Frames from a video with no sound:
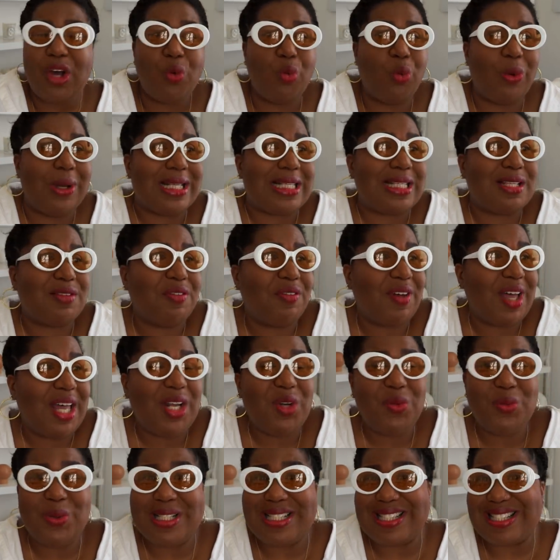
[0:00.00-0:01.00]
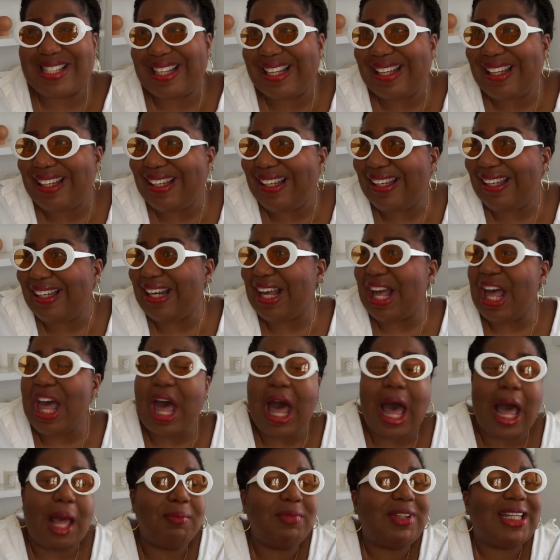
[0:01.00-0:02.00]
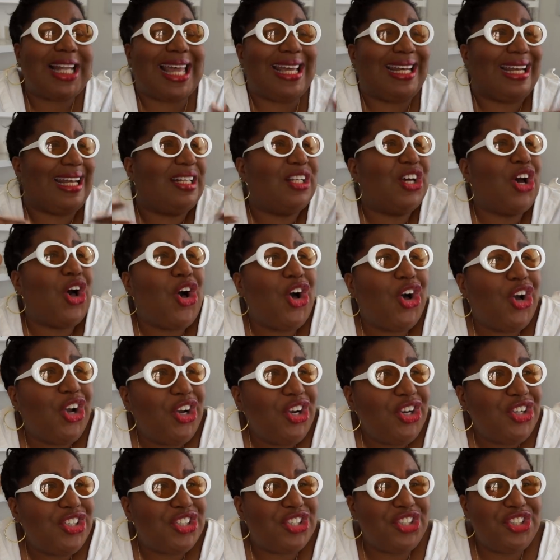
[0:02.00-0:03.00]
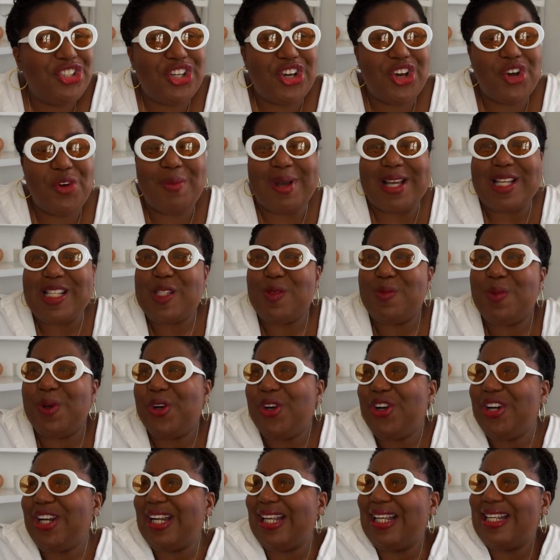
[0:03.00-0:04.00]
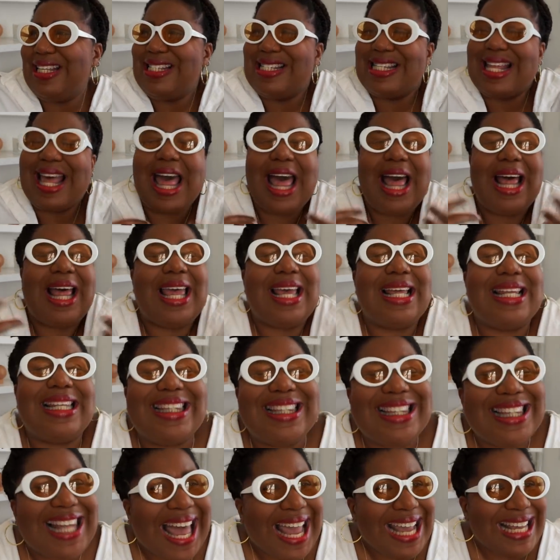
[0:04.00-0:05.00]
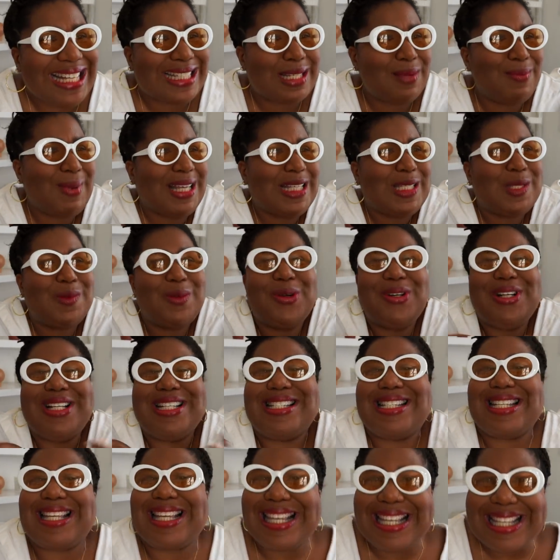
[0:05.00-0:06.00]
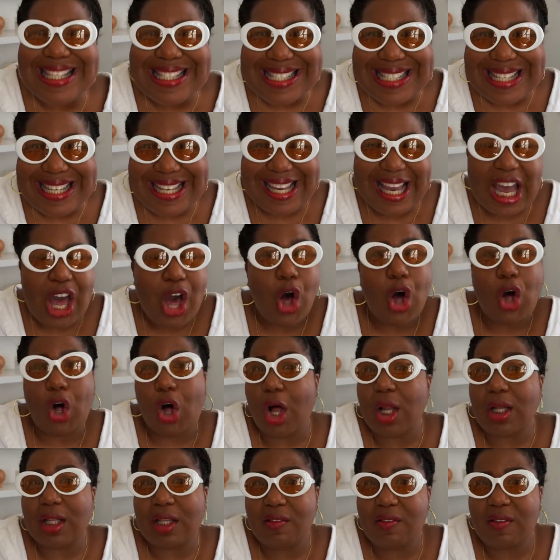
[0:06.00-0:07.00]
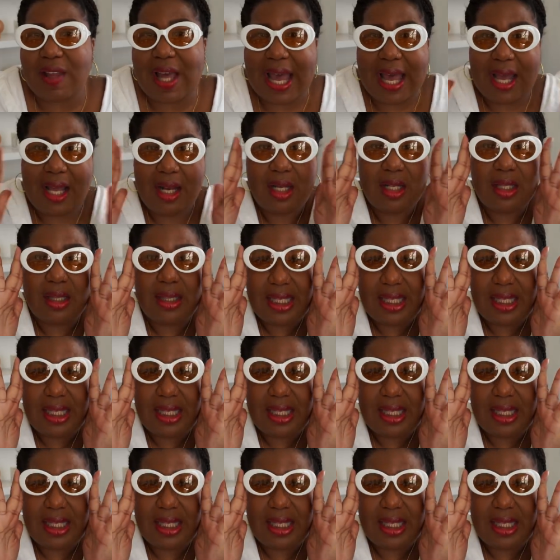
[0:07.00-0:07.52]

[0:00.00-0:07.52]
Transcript: What's fun? What's good? I'm light at heart. You know, my spirit is light. My spirit is easy. All of that.